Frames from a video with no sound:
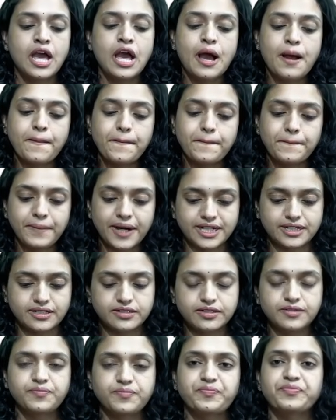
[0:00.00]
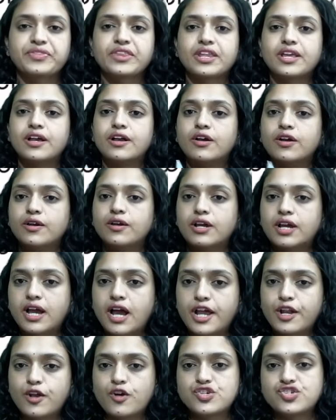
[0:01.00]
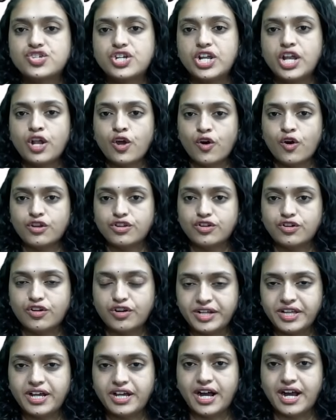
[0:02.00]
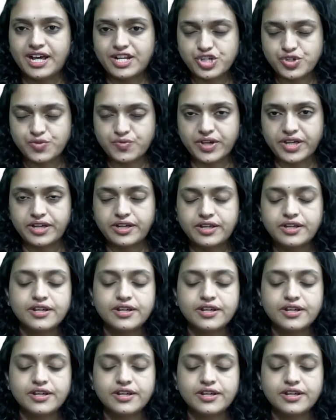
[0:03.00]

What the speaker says: But an Australian orthodontic arch wire,